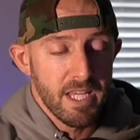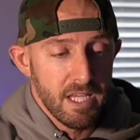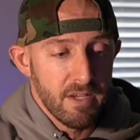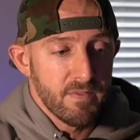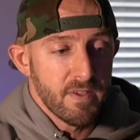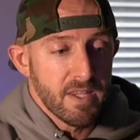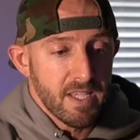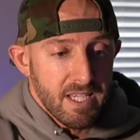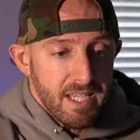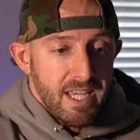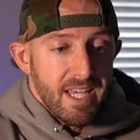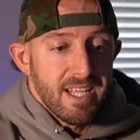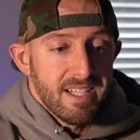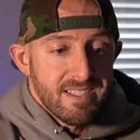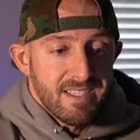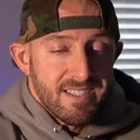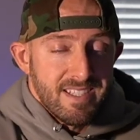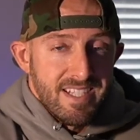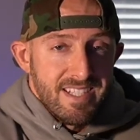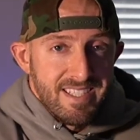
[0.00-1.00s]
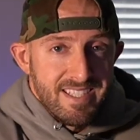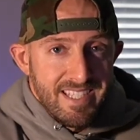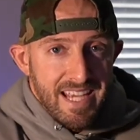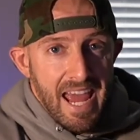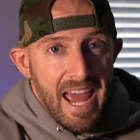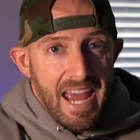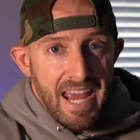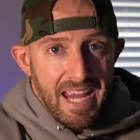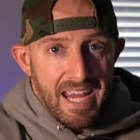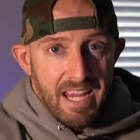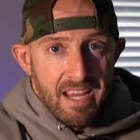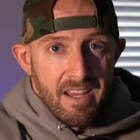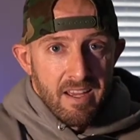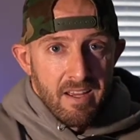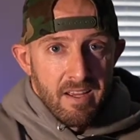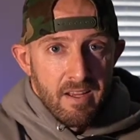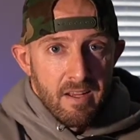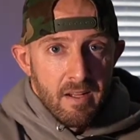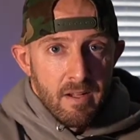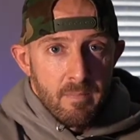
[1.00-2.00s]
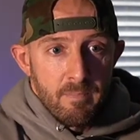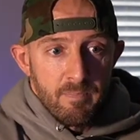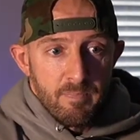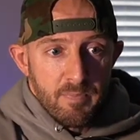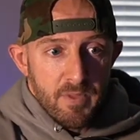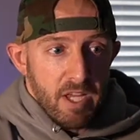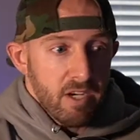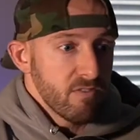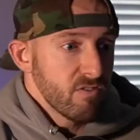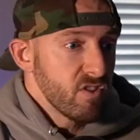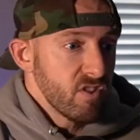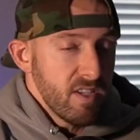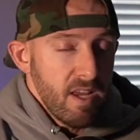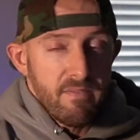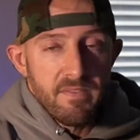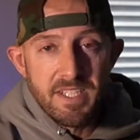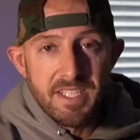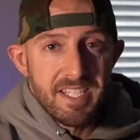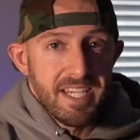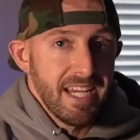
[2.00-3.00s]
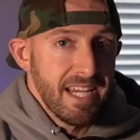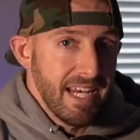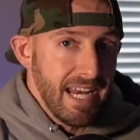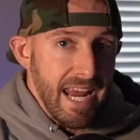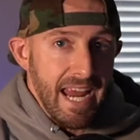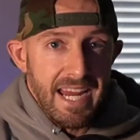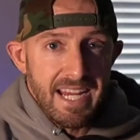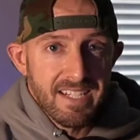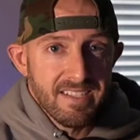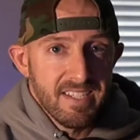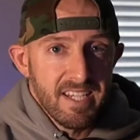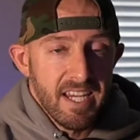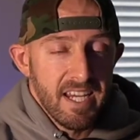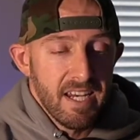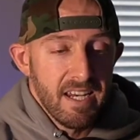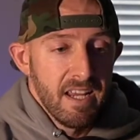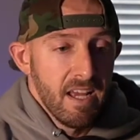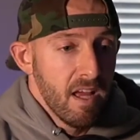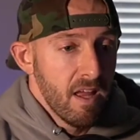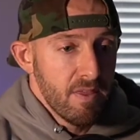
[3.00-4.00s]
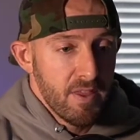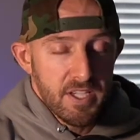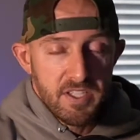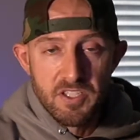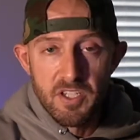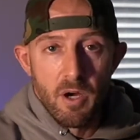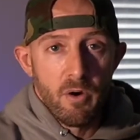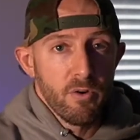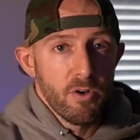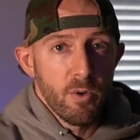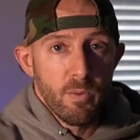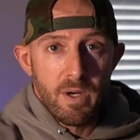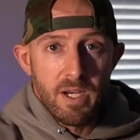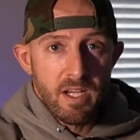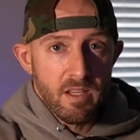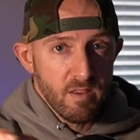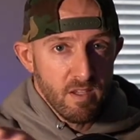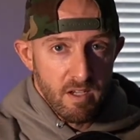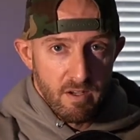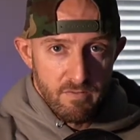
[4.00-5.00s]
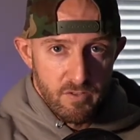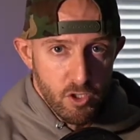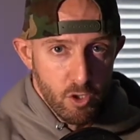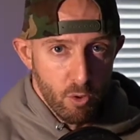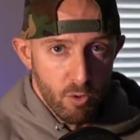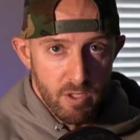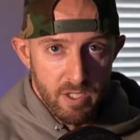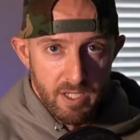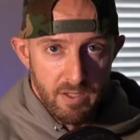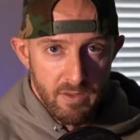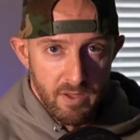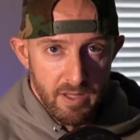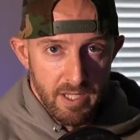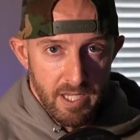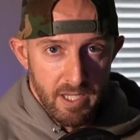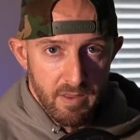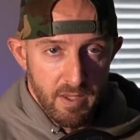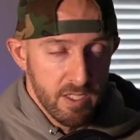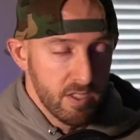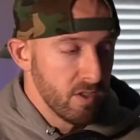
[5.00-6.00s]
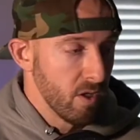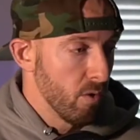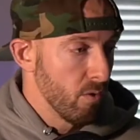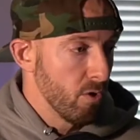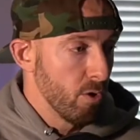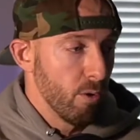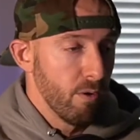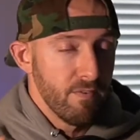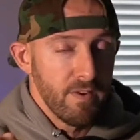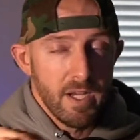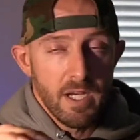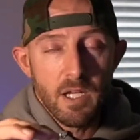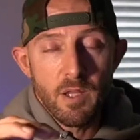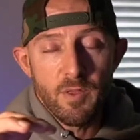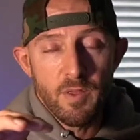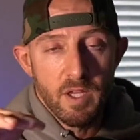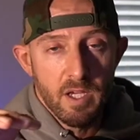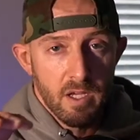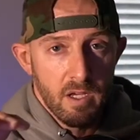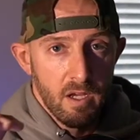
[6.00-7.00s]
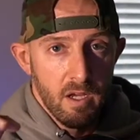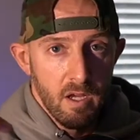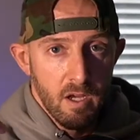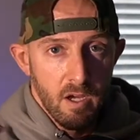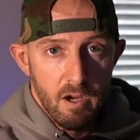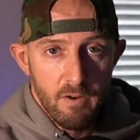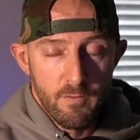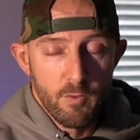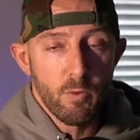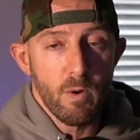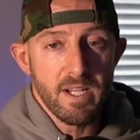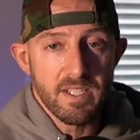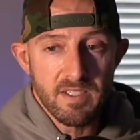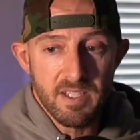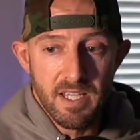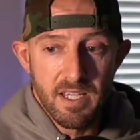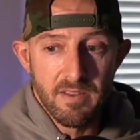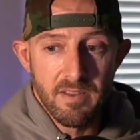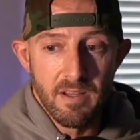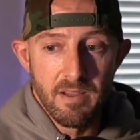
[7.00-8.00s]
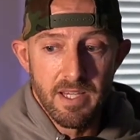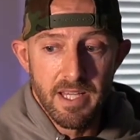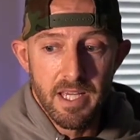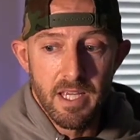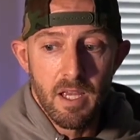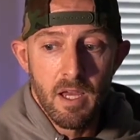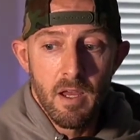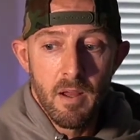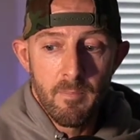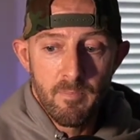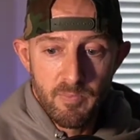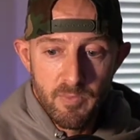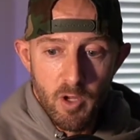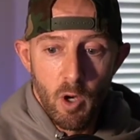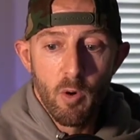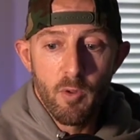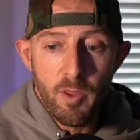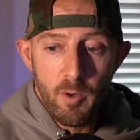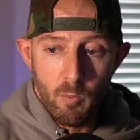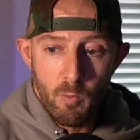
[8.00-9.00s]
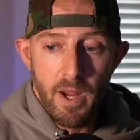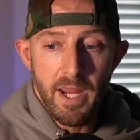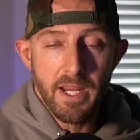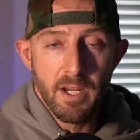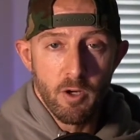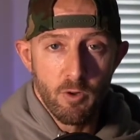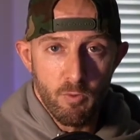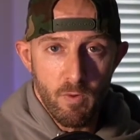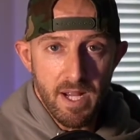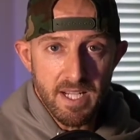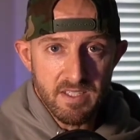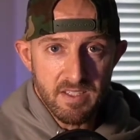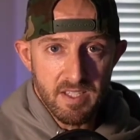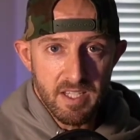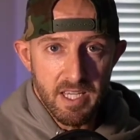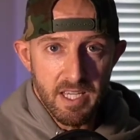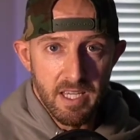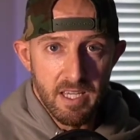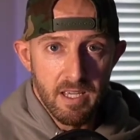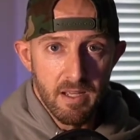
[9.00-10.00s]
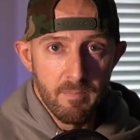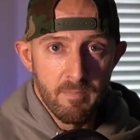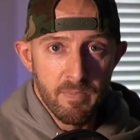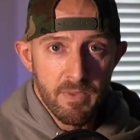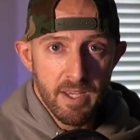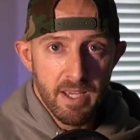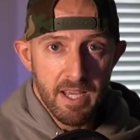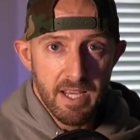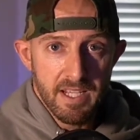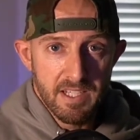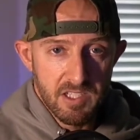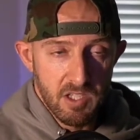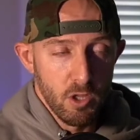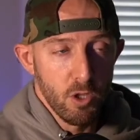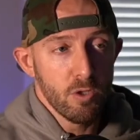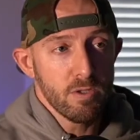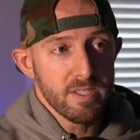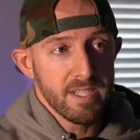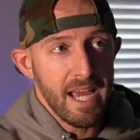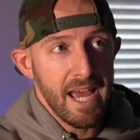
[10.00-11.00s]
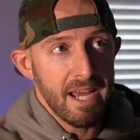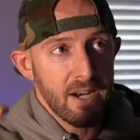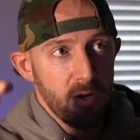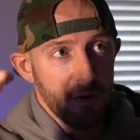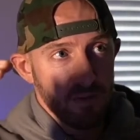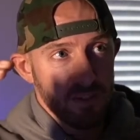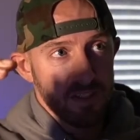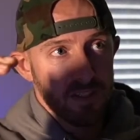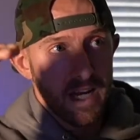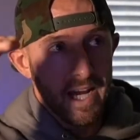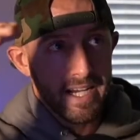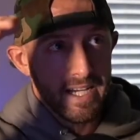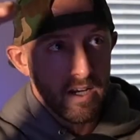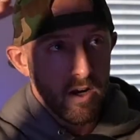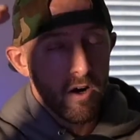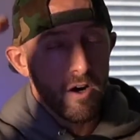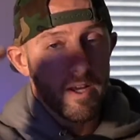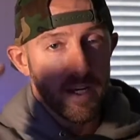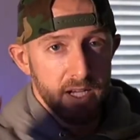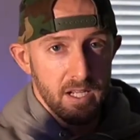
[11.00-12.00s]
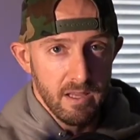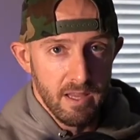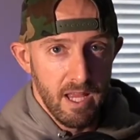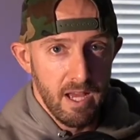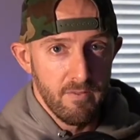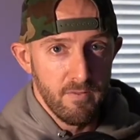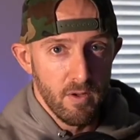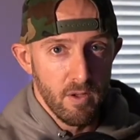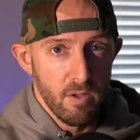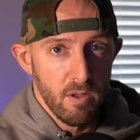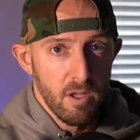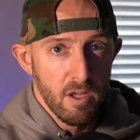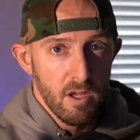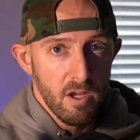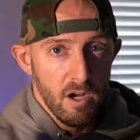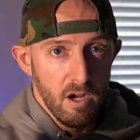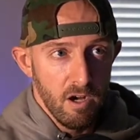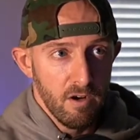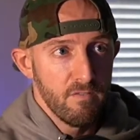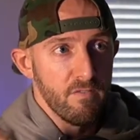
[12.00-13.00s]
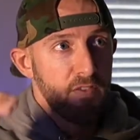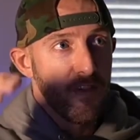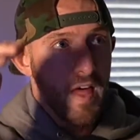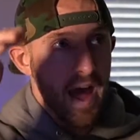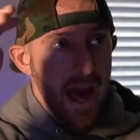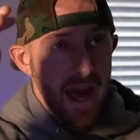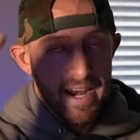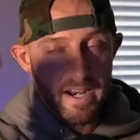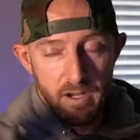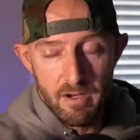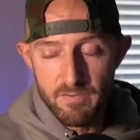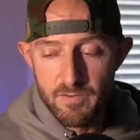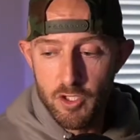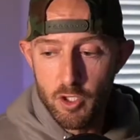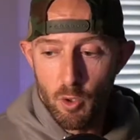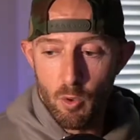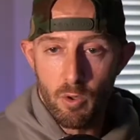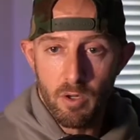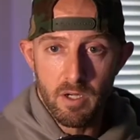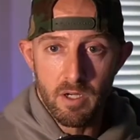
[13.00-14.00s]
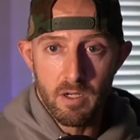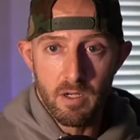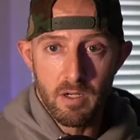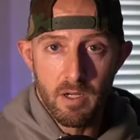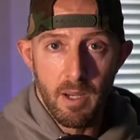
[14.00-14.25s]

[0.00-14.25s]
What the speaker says: Even the kids today that are 17, 18, that don't know anything of Jordan in the league, that don't know of anything of Gretzky in the league, know that Wayne Gretzky is looked at on this iconic level of that of Jordan.